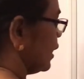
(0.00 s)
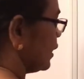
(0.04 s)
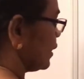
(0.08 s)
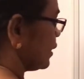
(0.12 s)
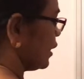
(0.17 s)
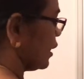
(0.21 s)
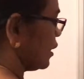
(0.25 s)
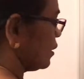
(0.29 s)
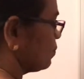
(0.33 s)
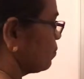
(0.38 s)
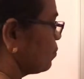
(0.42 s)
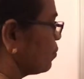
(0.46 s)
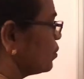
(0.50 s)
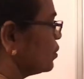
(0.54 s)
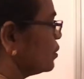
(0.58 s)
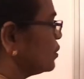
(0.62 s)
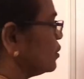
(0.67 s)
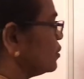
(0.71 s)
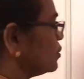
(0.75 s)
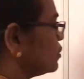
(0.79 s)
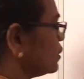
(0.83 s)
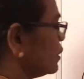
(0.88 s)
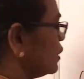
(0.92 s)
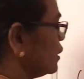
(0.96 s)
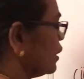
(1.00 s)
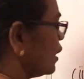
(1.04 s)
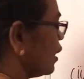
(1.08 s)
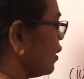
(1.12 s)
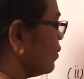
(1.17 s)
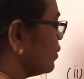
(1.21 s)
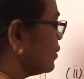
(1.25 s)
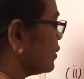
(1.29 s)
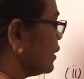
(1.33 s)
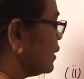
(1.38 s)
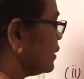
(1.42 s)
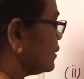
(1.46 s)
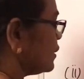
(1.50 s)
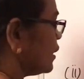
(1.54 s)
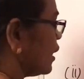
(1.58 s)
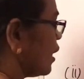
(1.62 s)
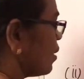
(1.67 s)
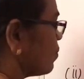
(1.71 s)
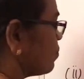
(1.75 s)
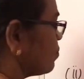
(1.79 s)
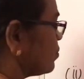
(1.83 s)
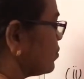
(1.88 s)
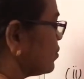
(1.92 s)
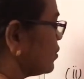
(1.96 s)
and corresponding to 3, I will get
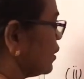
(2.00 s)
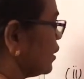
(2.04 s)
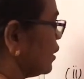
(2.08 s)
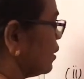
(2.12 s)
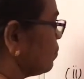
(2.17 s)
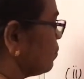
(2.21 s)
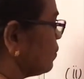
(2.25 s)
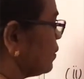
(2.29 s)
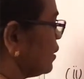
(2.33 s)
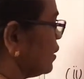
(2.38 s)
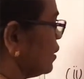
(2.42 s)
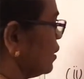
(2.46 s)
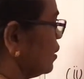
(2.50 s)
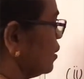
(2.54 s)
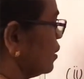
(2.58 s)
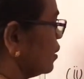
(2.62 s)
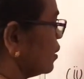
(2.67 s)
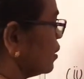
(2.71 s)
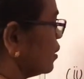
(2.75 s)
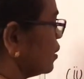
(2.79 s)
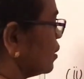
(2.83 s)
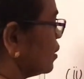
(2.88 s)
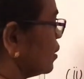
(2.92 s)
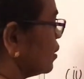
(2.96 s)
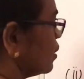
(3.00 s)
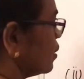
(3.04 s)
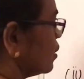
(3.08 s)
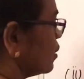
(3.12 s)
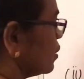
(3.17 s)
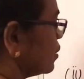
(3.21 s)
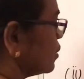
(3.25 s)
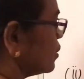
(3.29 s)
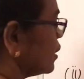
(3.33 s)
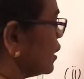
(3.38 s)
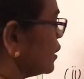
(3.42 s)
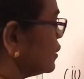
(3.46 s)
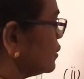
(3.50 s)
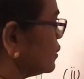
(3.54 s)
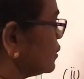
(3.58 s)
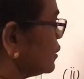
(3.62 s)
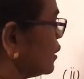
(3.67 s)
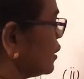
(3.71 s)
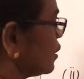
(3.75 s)
MCB. That is